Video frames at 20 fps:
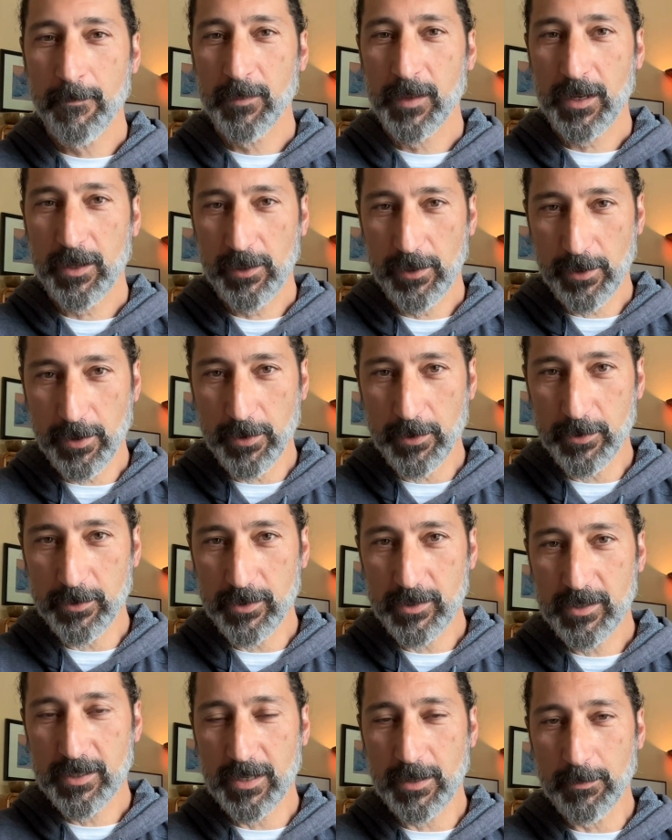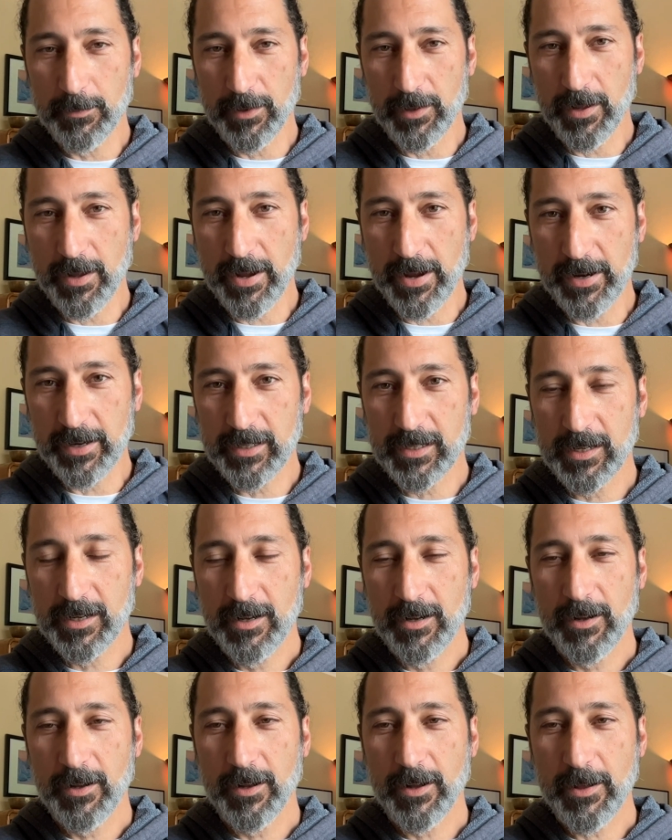closed and blocked.
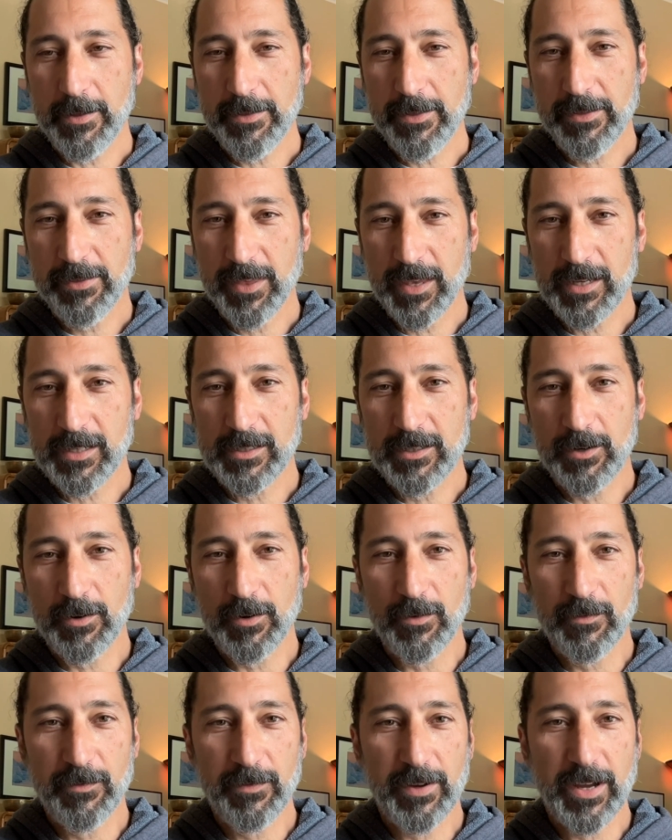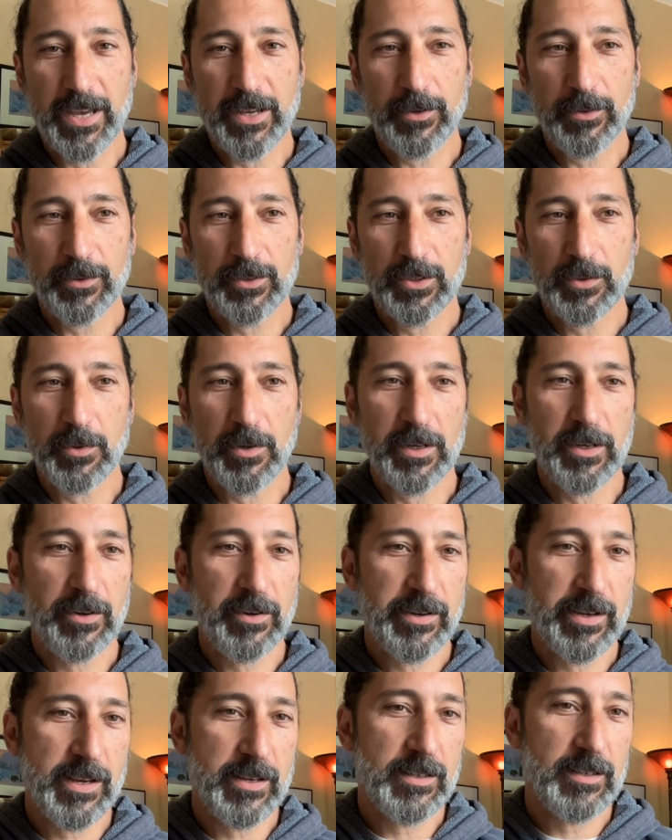All the things that are vital to our
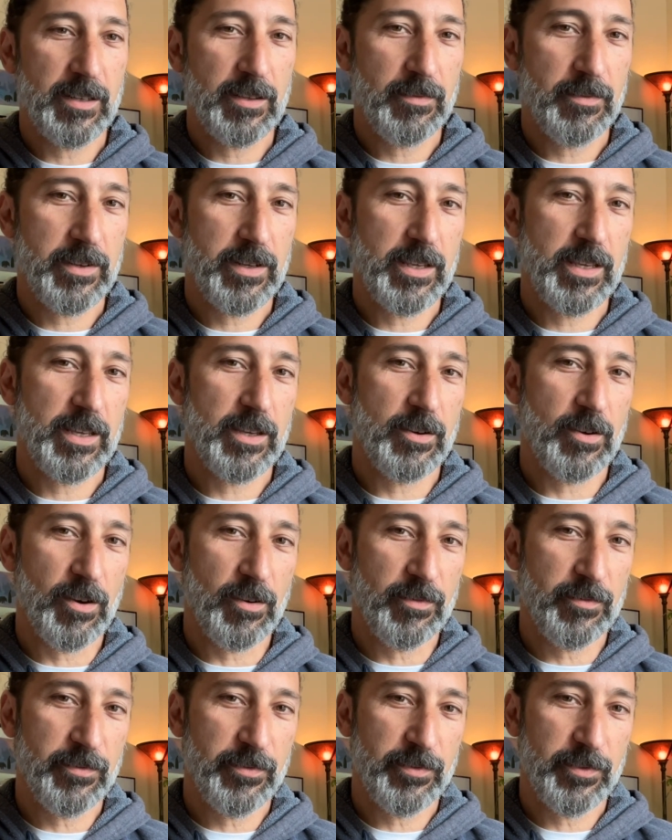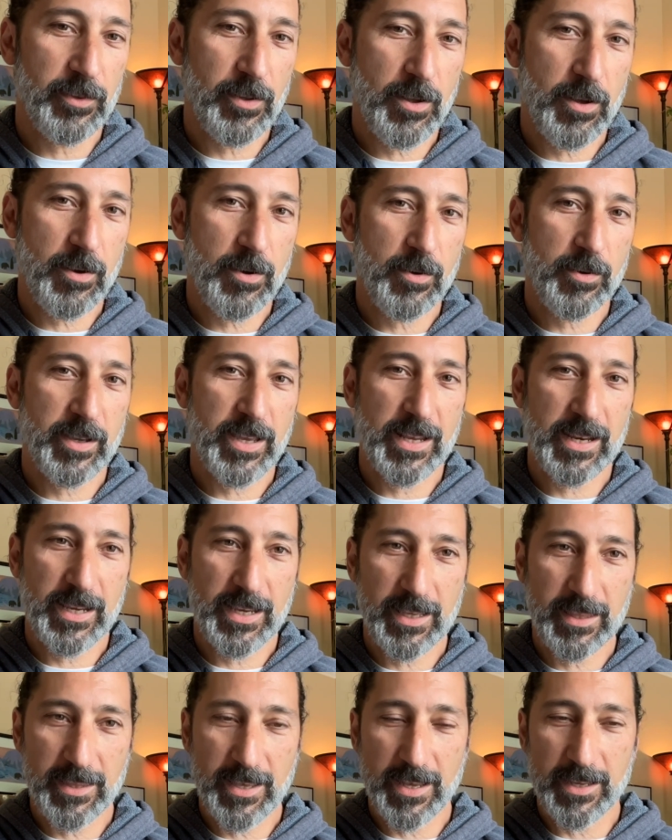creativity and our flow, getting
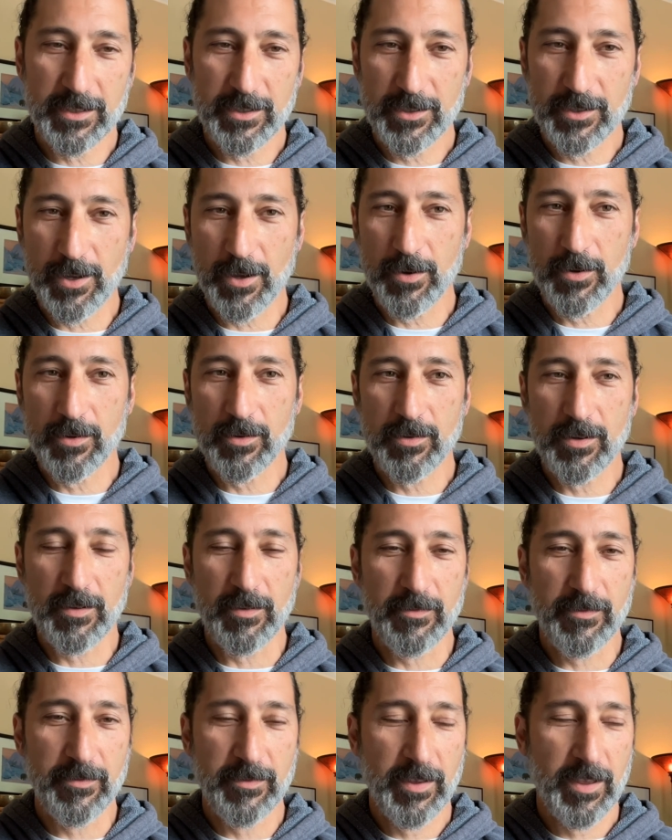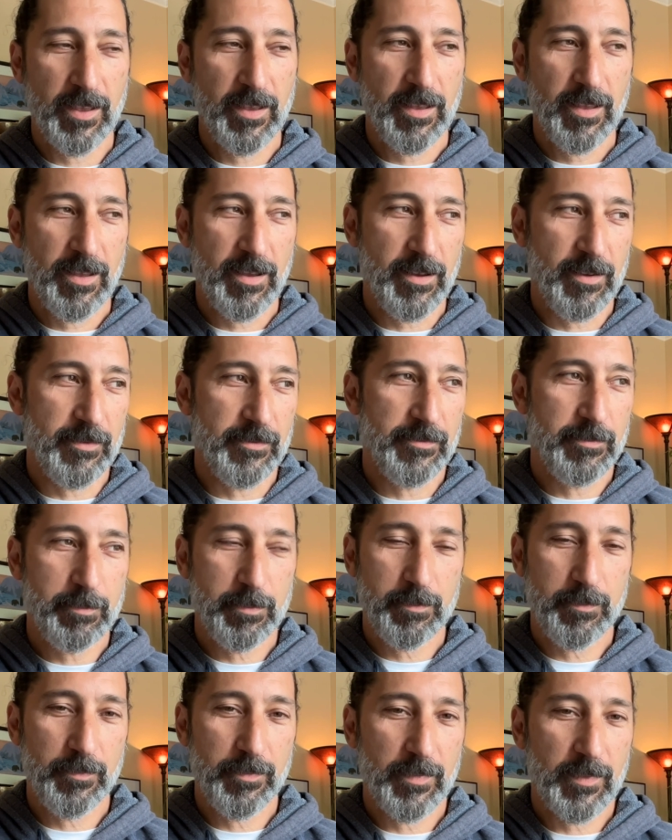in that zone of
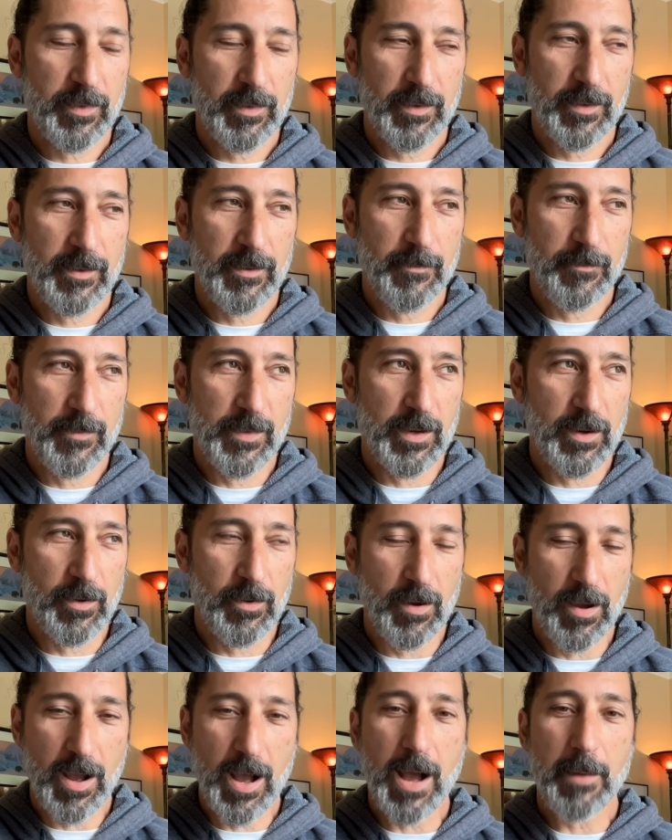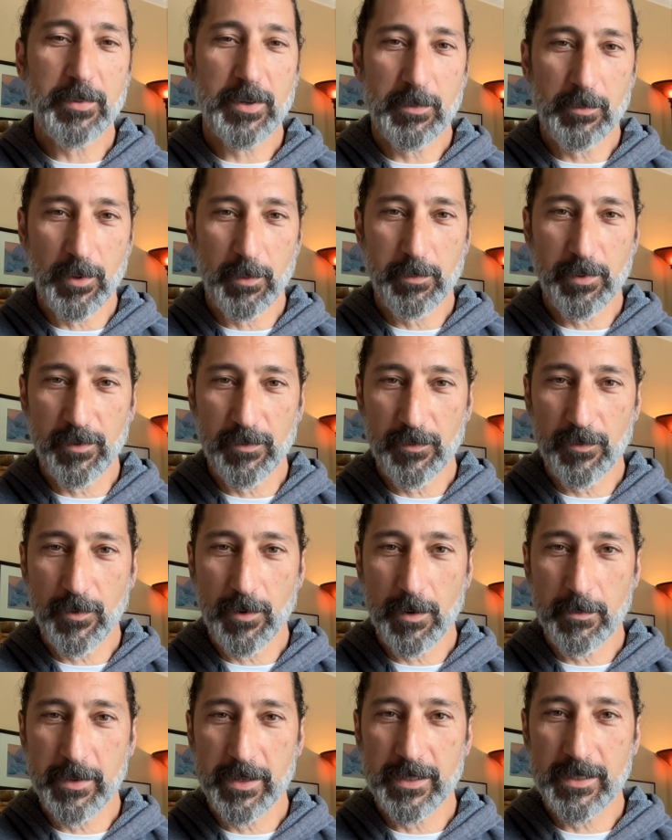optimal
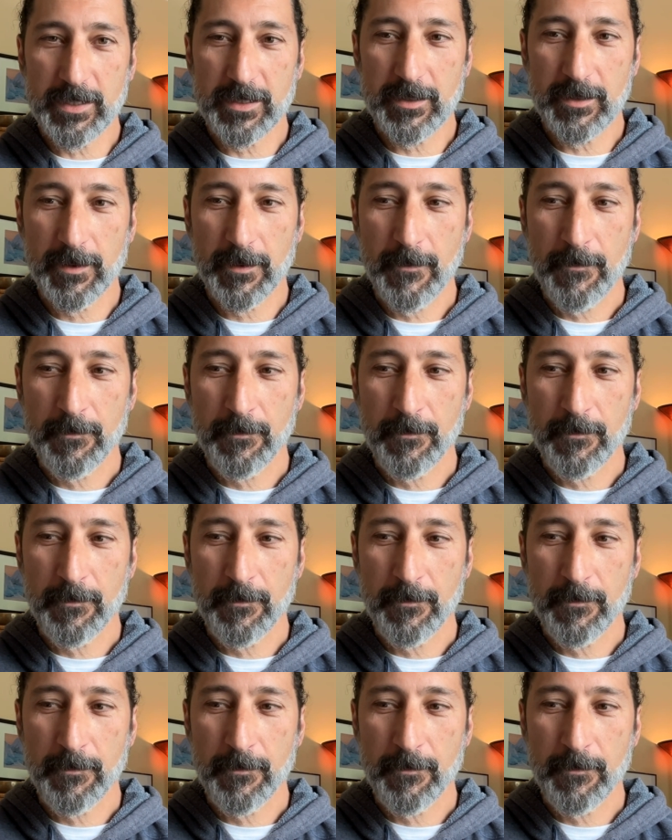performance.